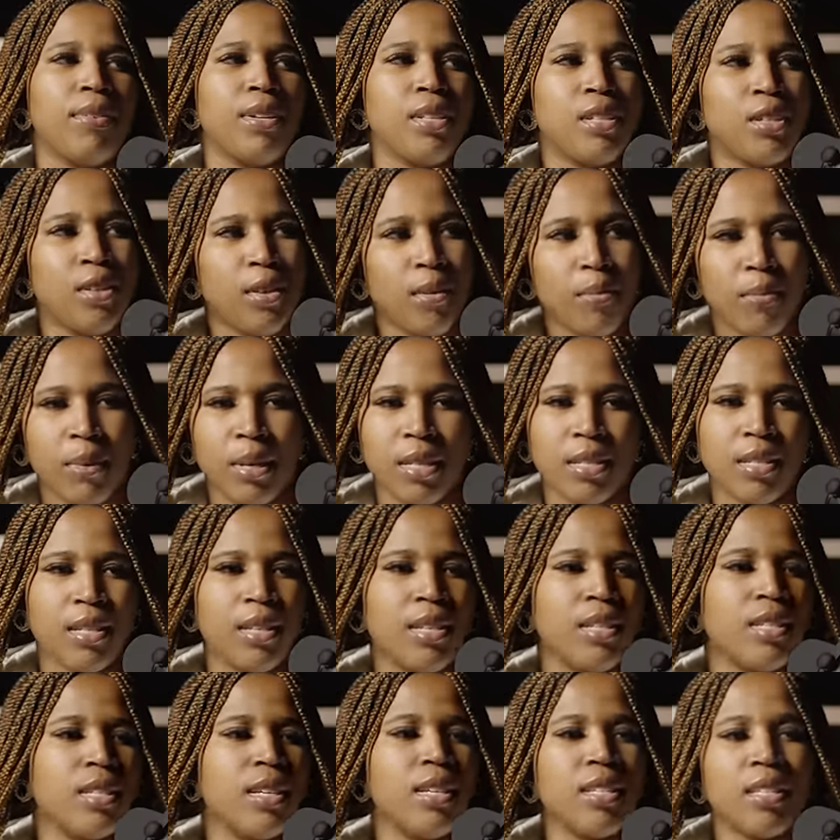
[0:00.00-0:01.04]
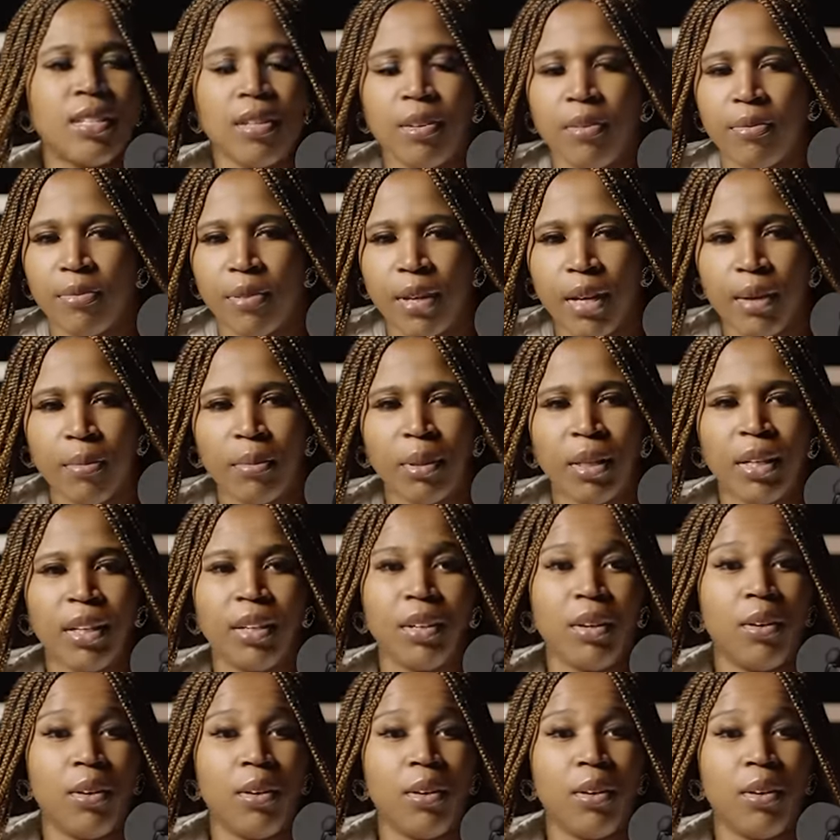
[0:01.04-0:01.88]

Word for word: into your business, into your family,